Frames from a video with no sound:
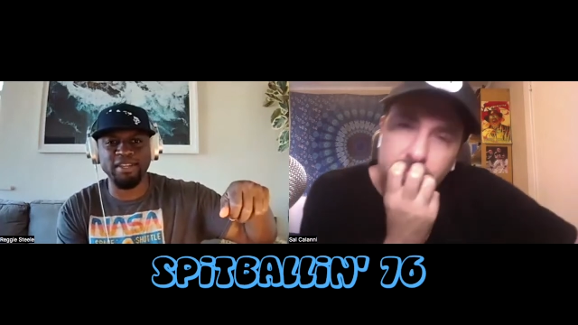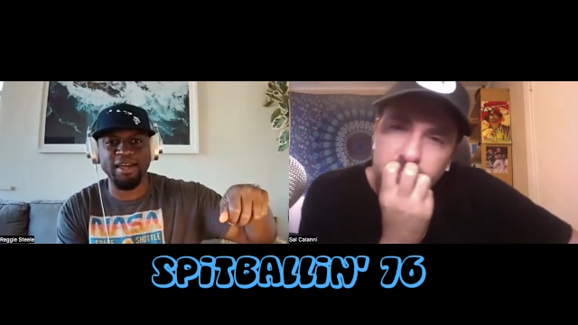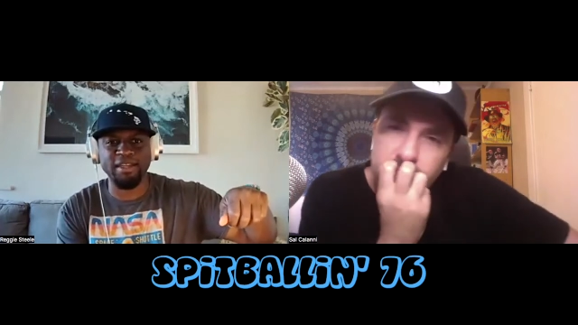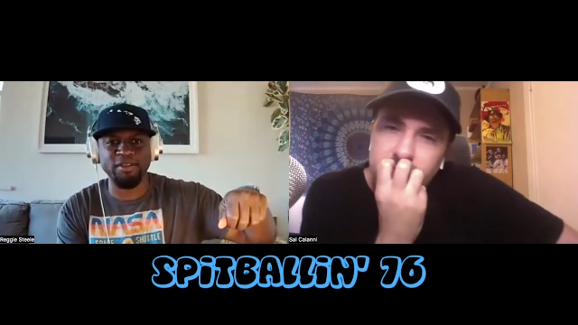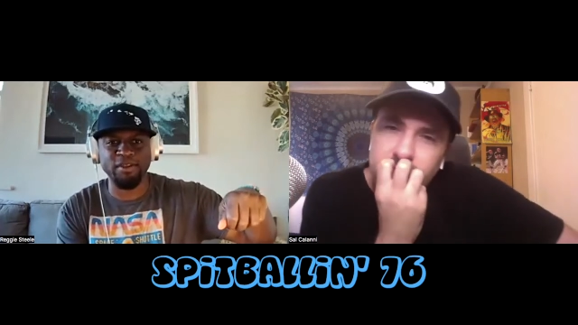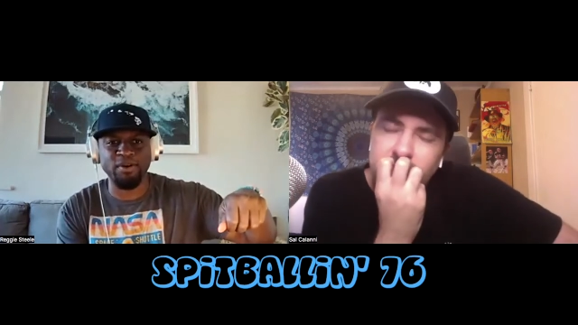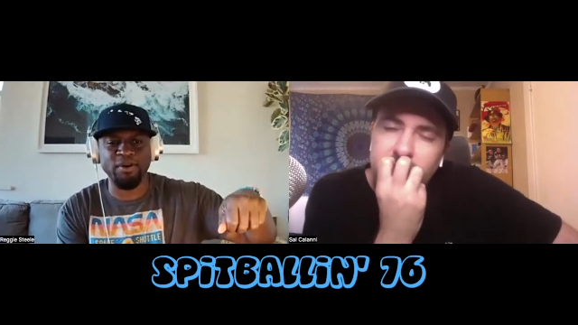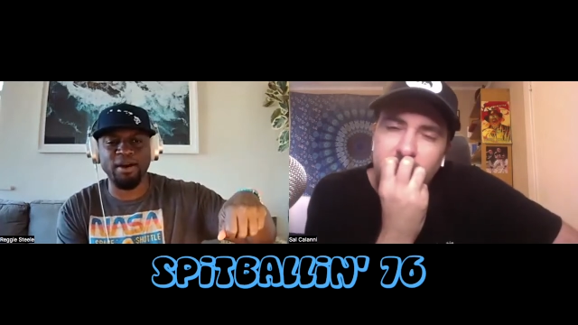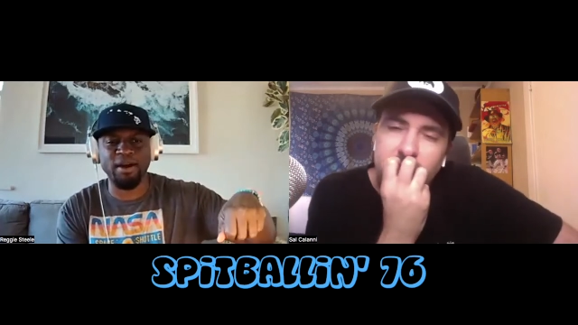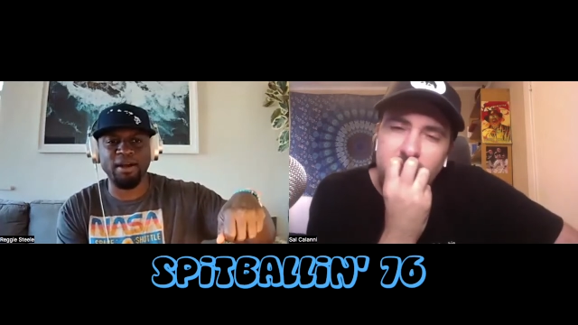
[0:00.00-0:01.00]
Speaker 1: I, you
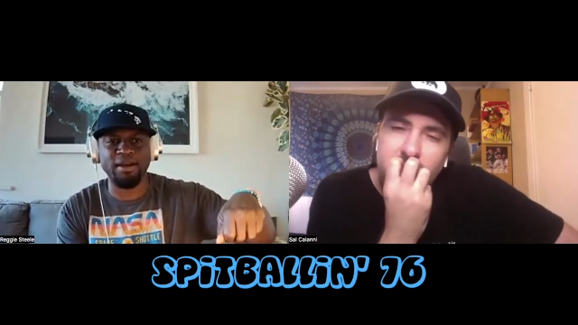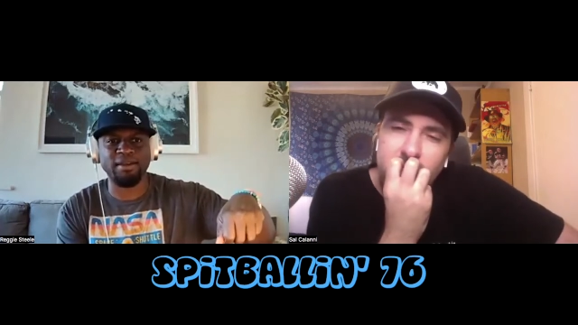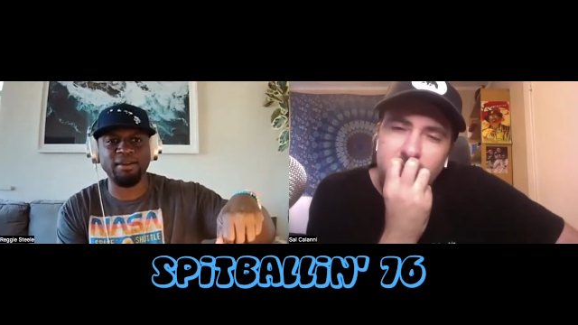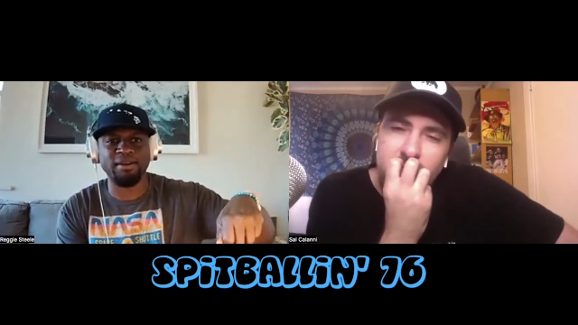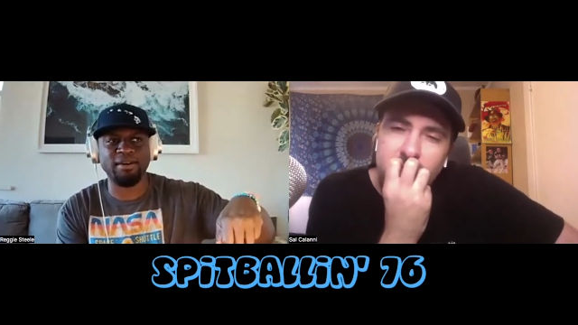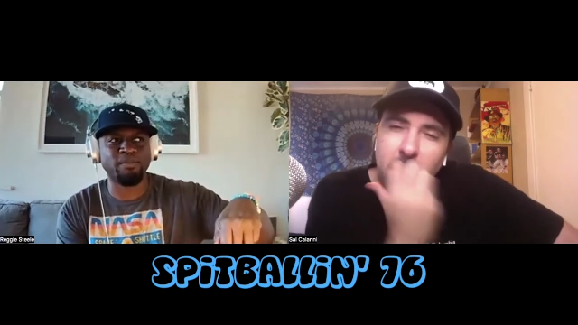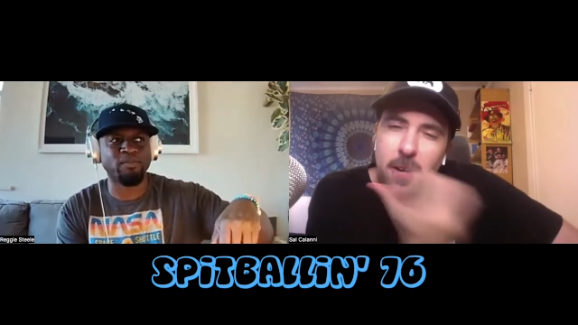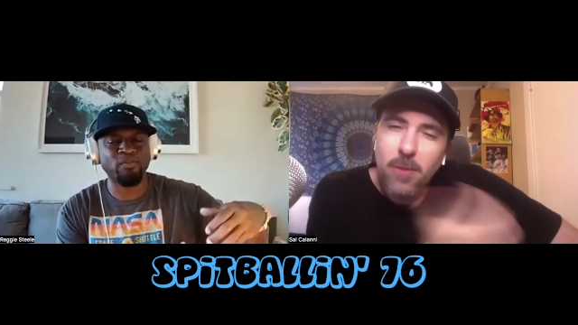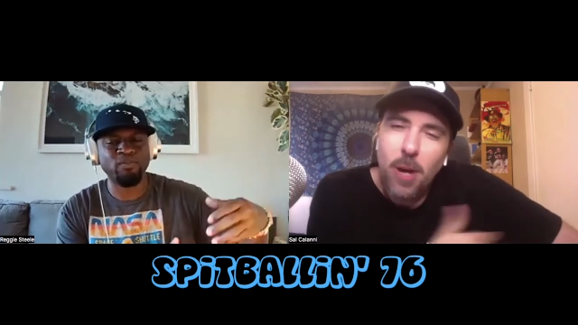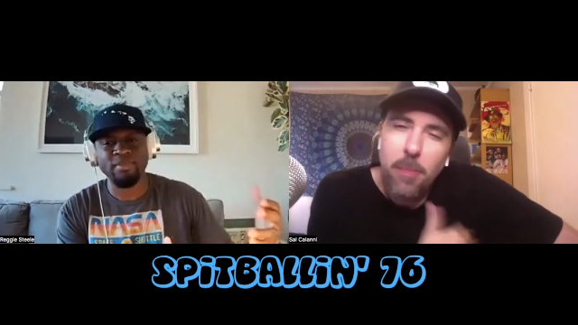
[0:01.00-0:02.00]
know, I um
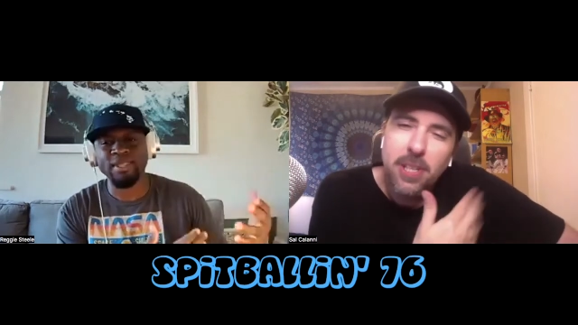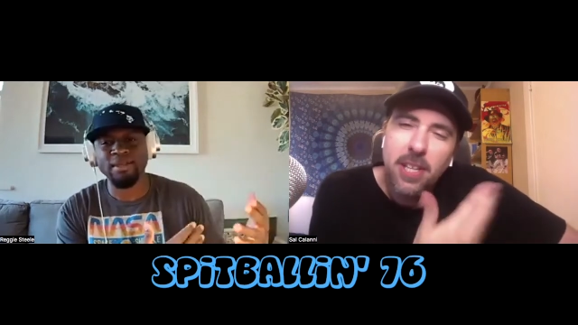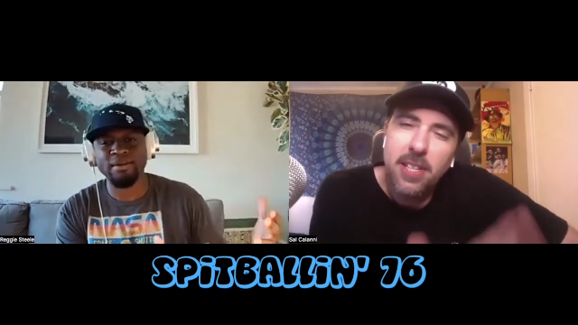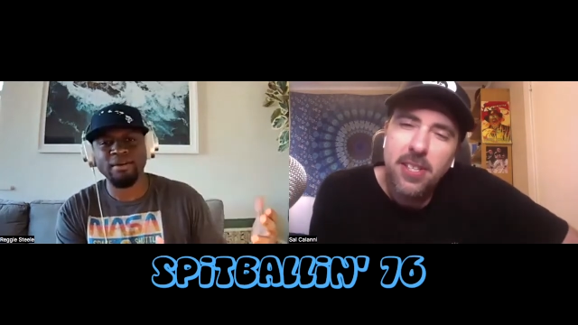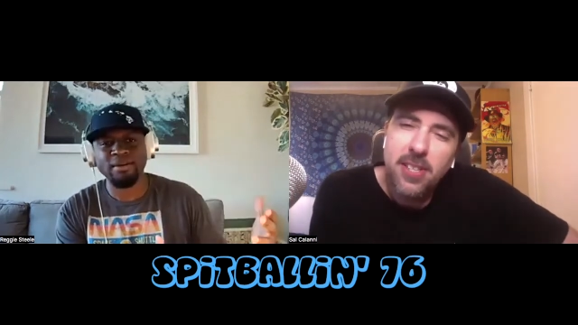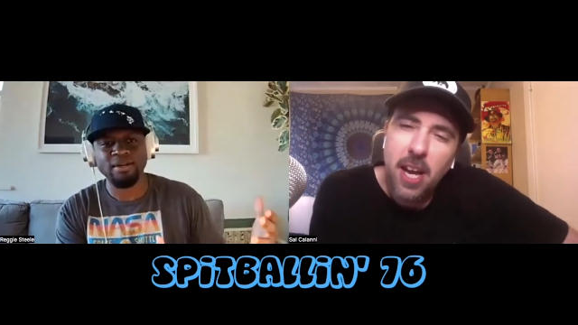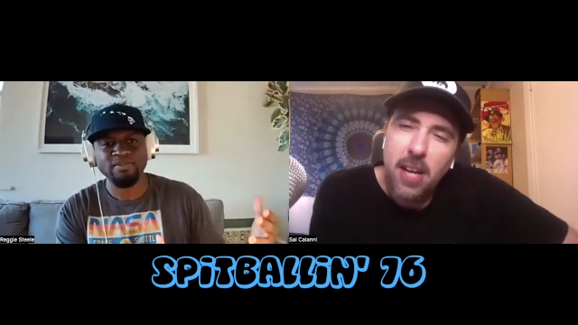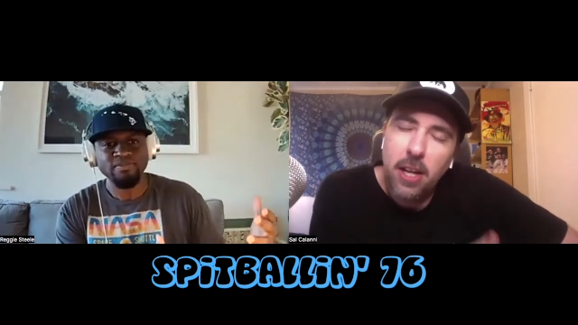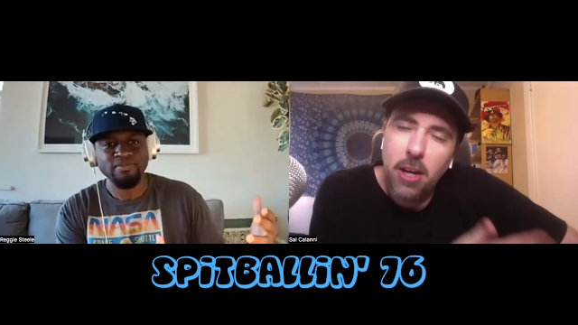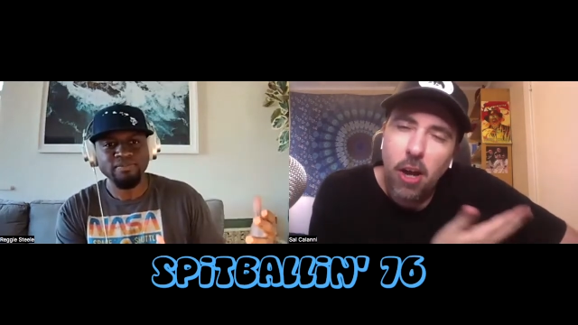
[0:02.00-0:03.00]
right. But then to say
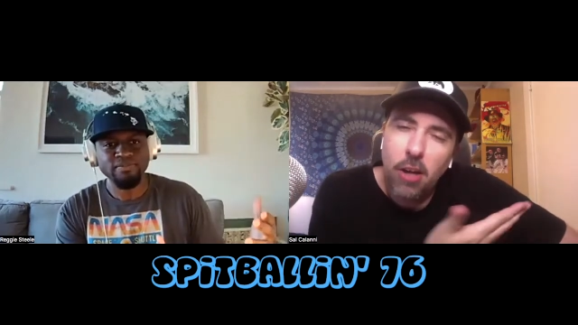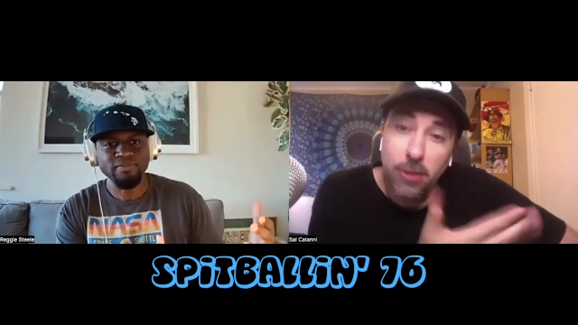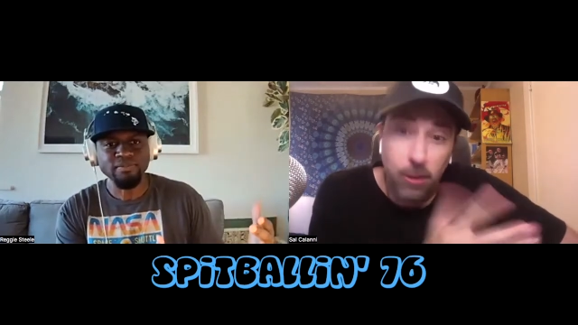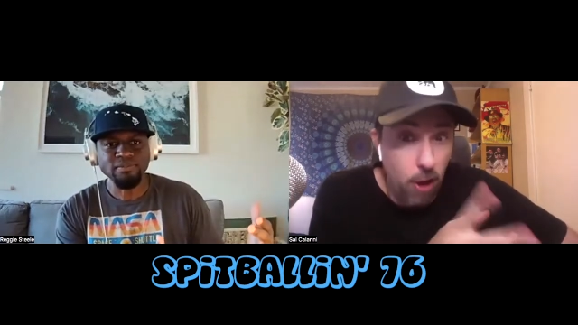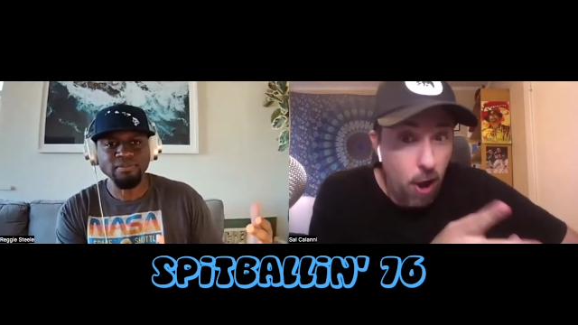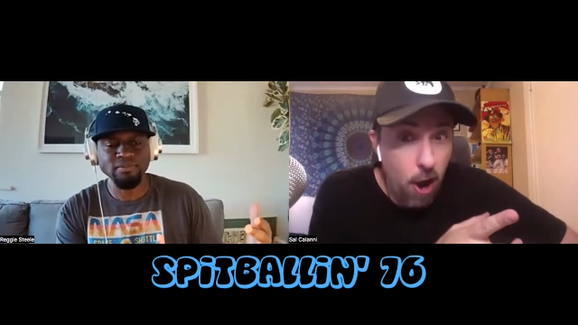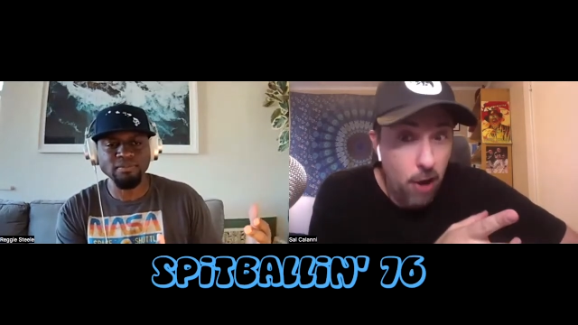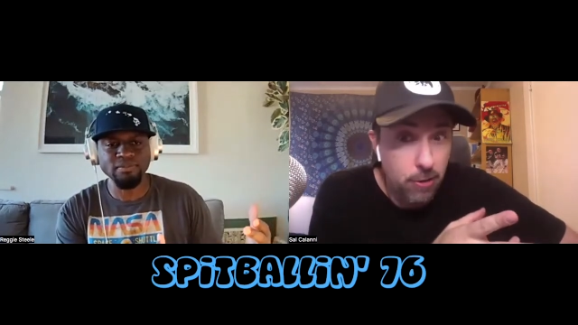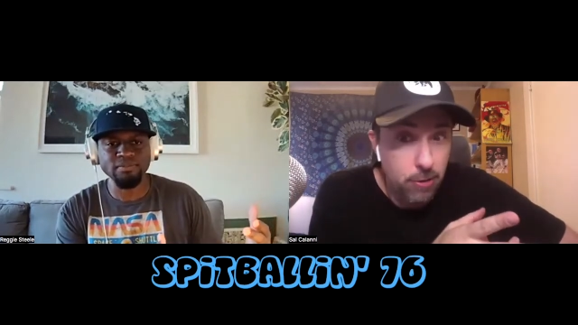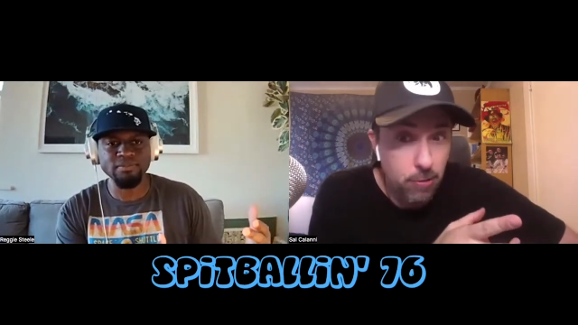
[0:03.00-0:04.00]
like, oh, there's a
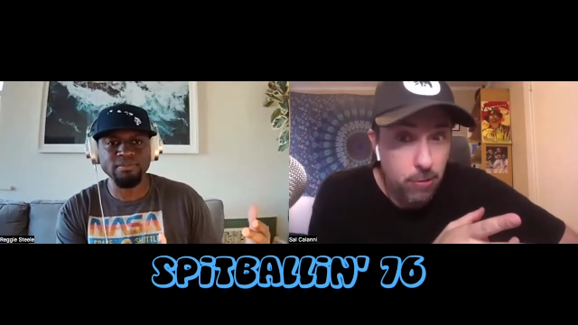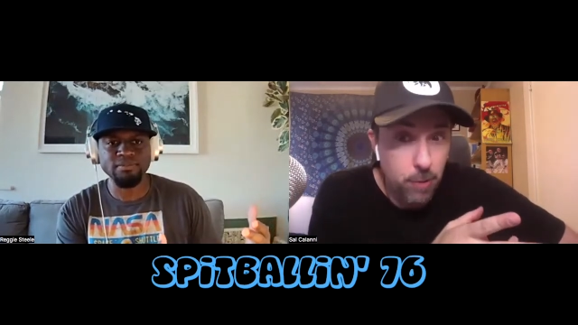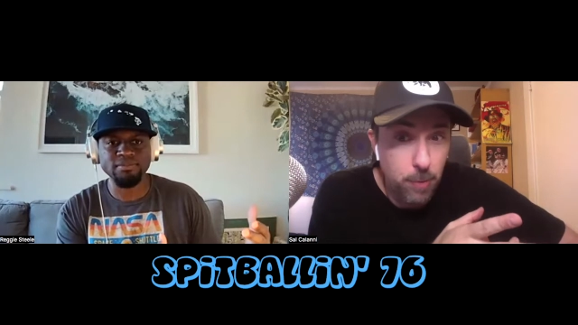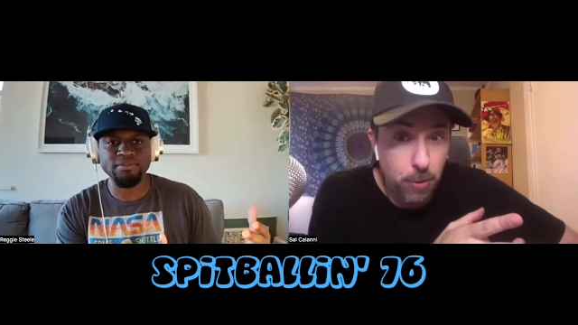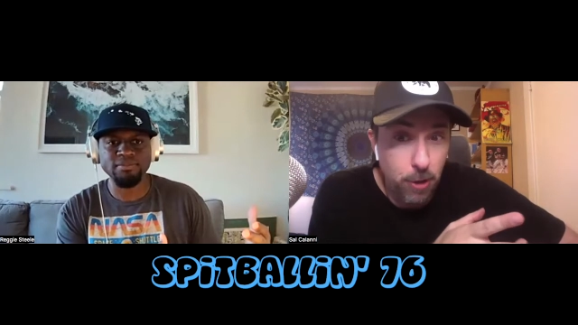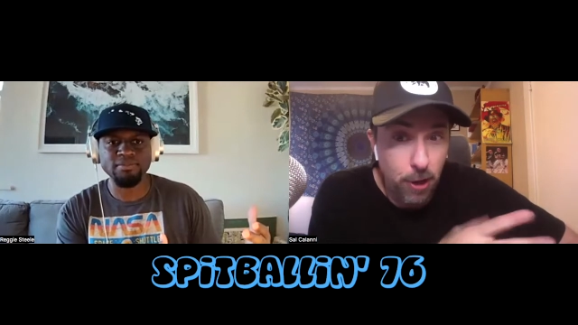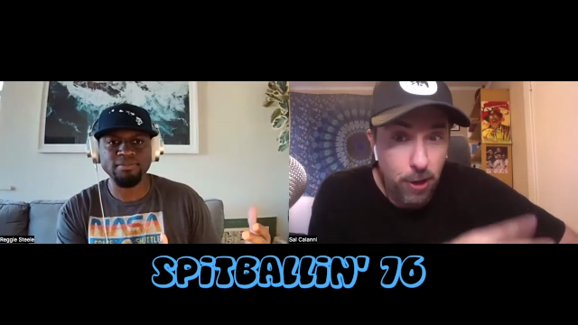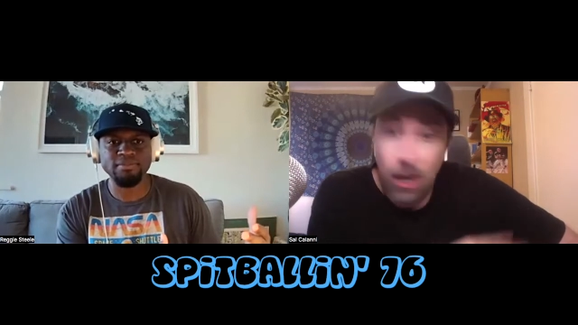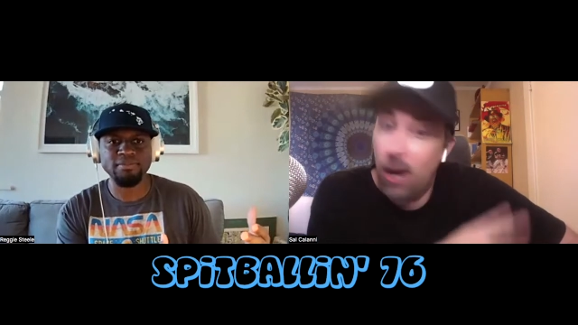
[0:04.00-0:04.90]
lot of Jewish people in LA.